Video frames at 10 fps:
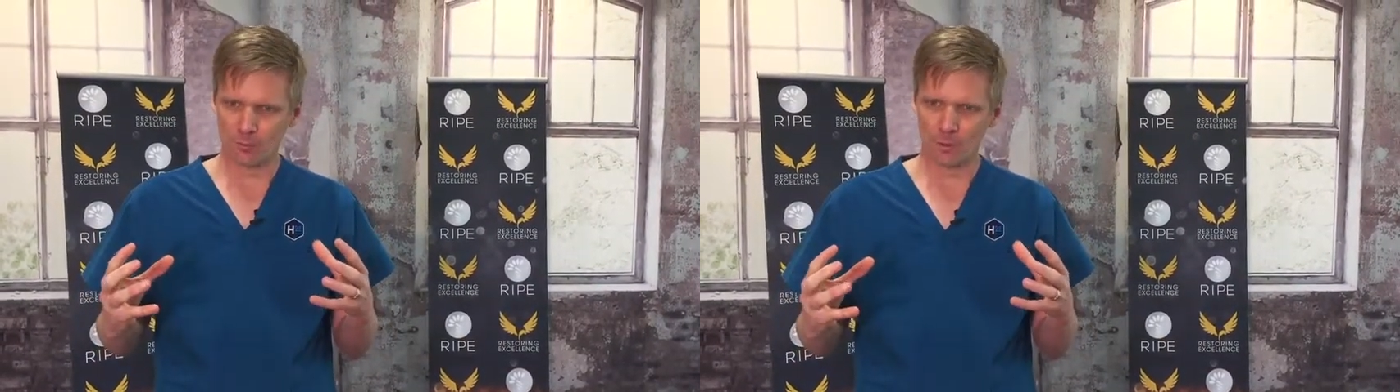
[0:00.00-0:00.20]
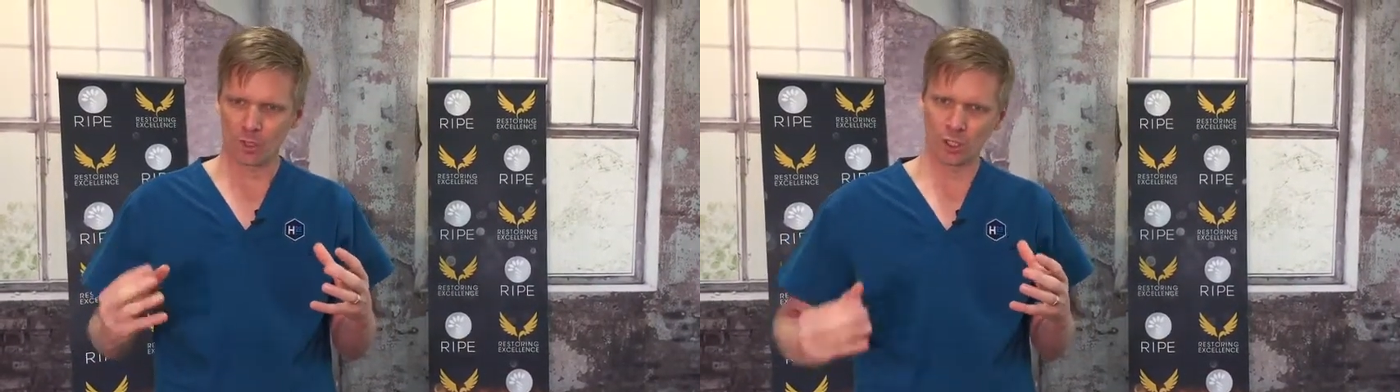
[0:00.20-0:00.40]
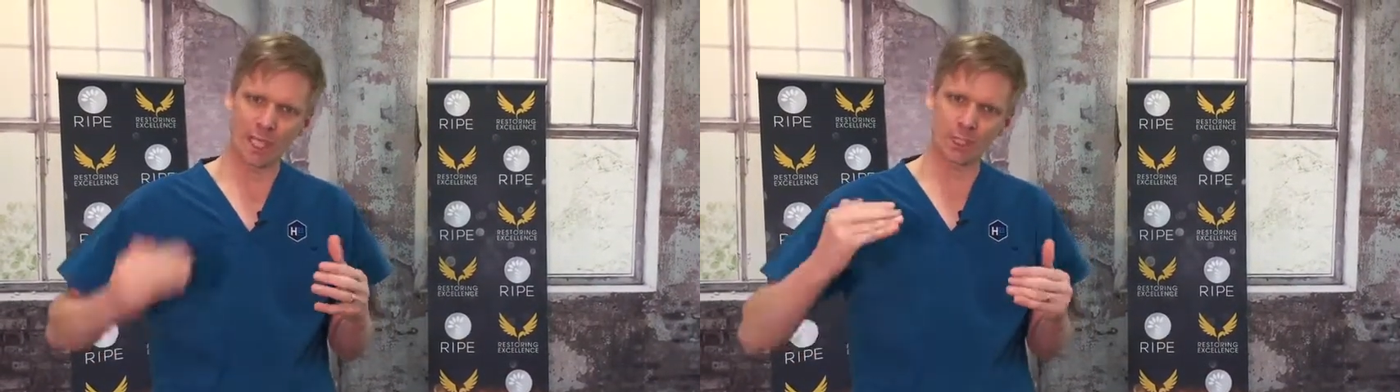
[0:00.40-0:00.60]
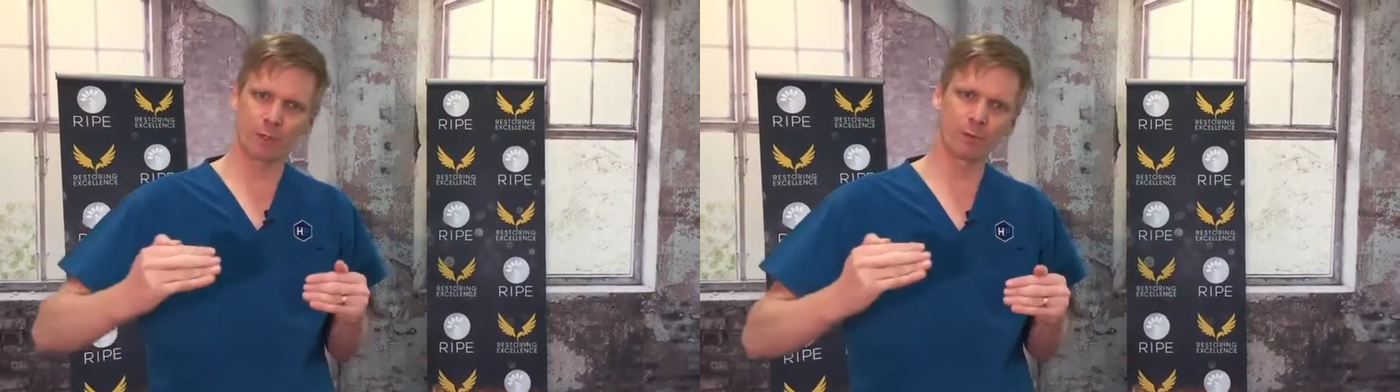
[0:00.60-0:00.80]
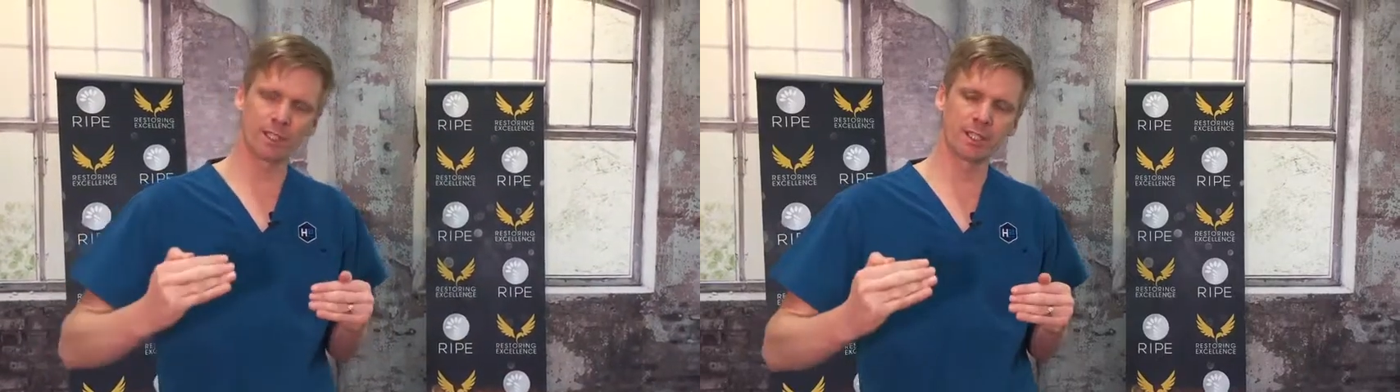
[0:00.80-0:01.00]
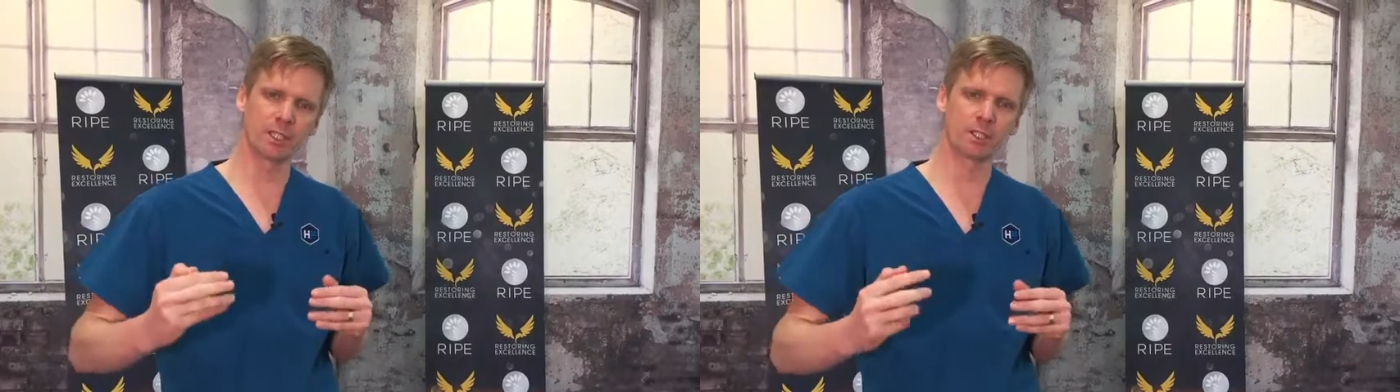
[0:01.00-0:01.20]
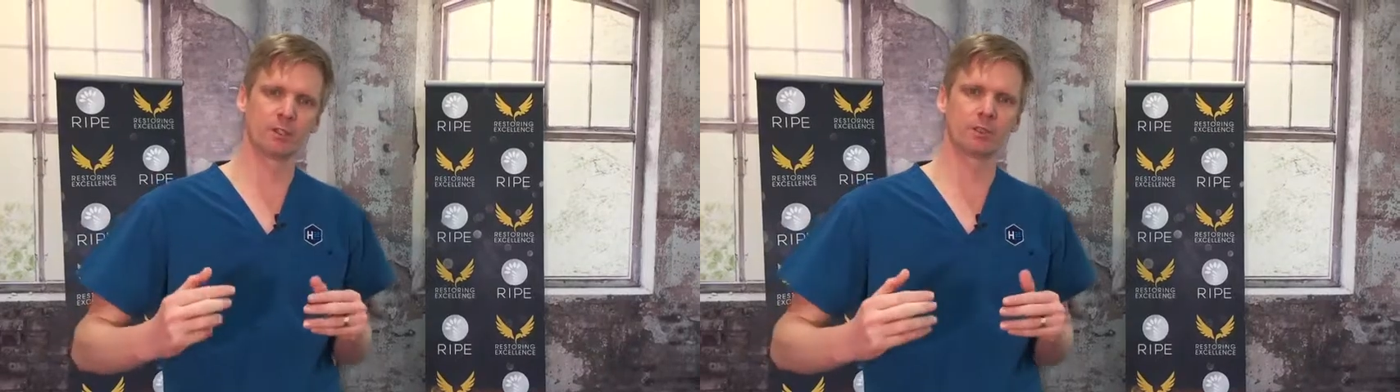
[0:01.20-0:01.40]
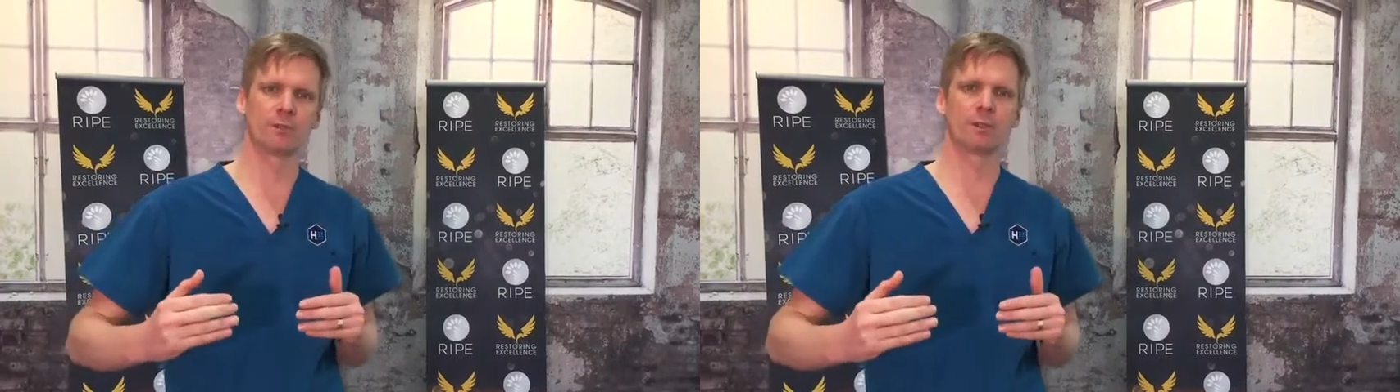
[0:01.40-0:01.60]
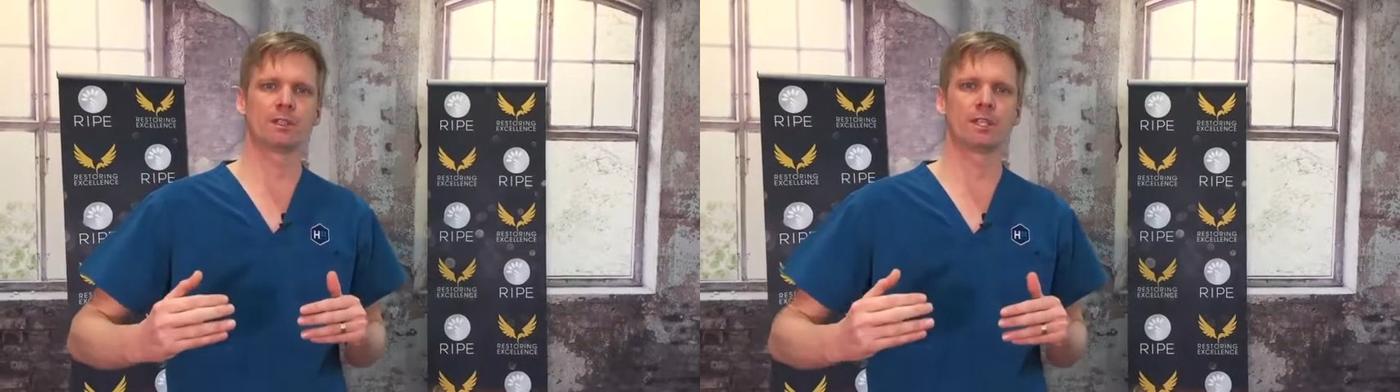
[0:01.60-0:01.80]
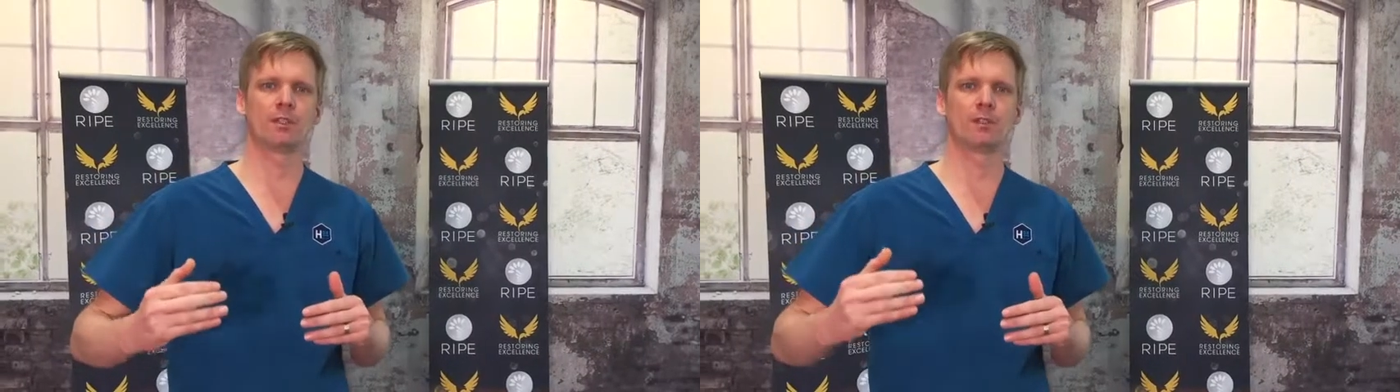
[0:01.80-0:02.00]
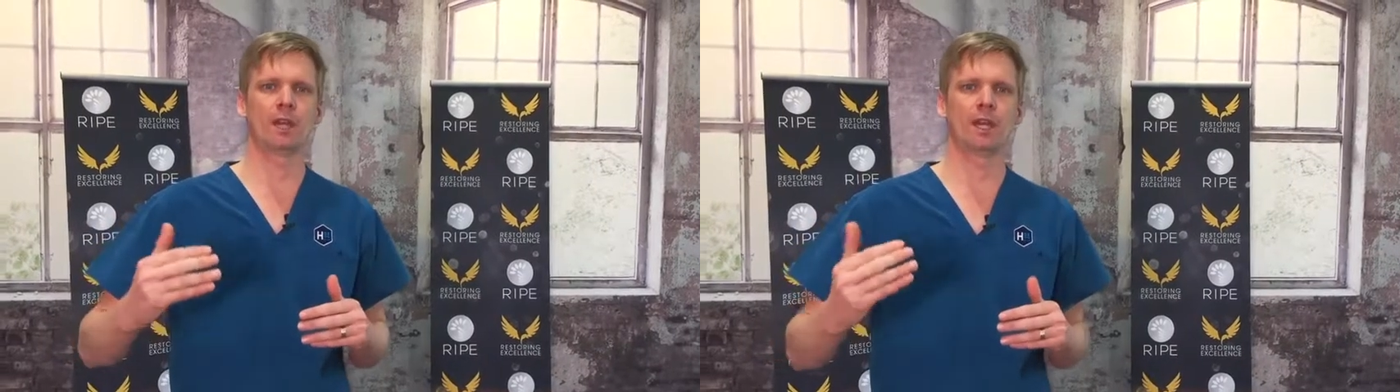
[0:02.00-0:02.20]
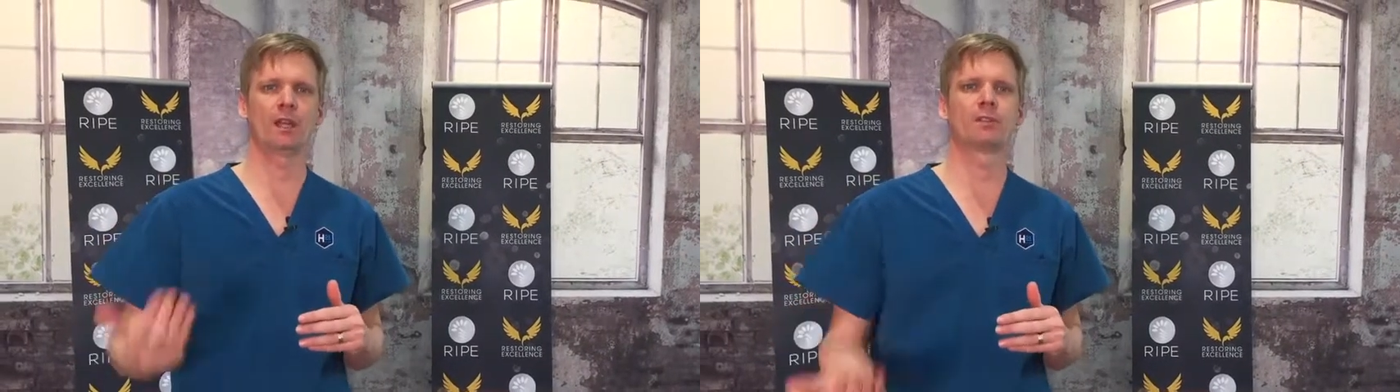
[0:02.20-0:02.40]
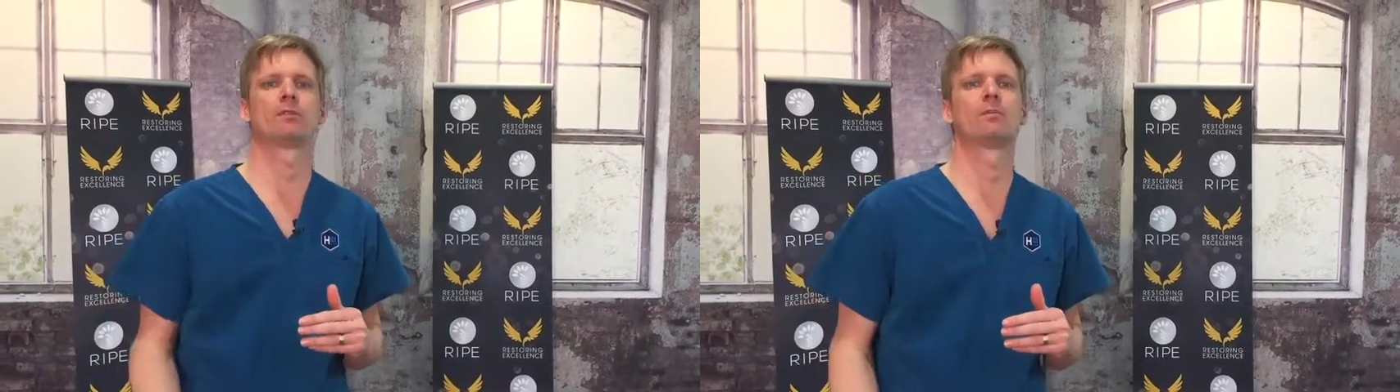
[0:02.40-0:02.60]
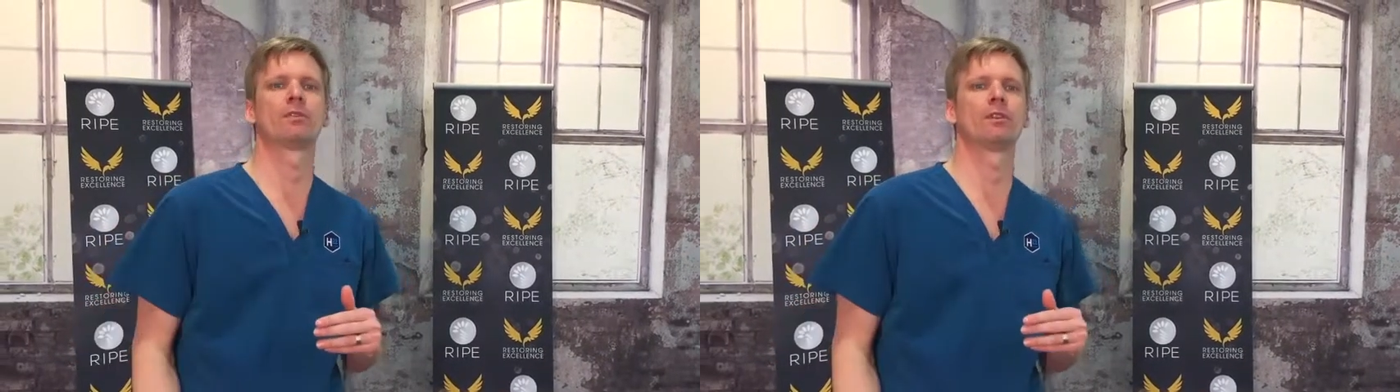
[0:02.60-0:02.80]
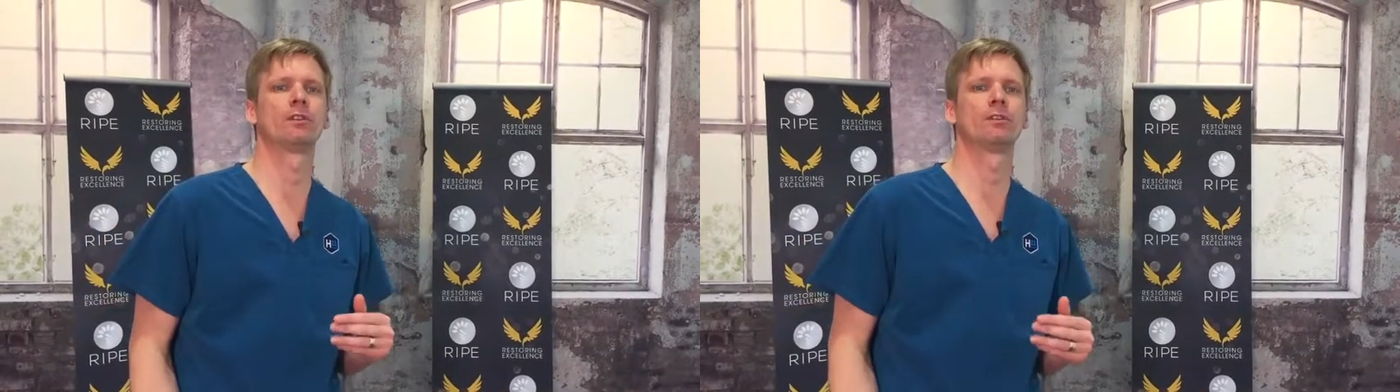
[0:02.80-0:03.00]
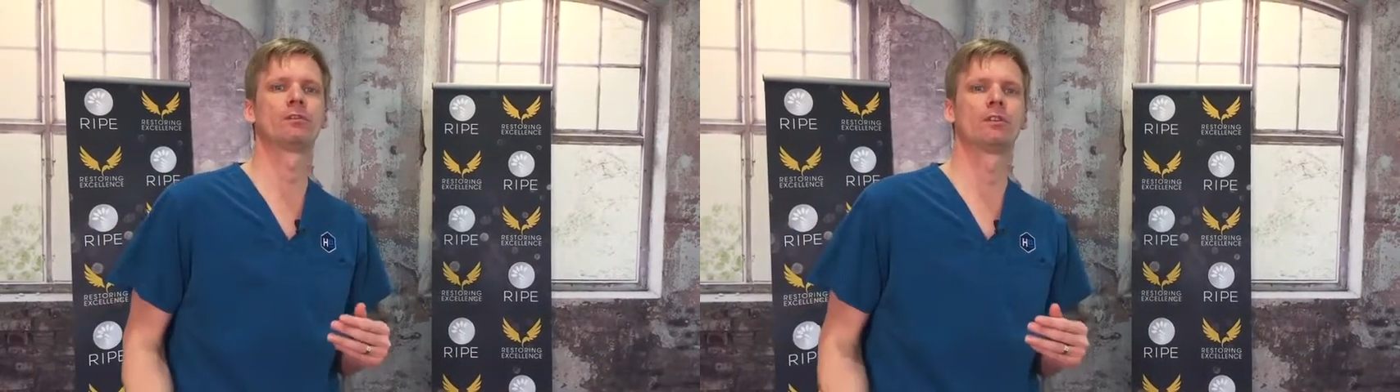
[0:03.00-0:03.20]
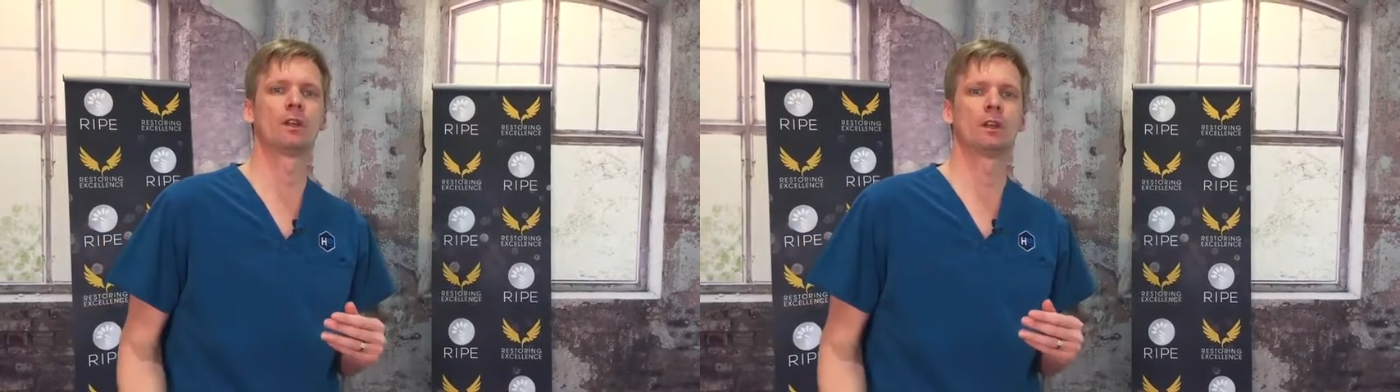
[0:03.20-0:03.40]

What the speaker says: So that's what I want to teach you, is I want to teach you how to improve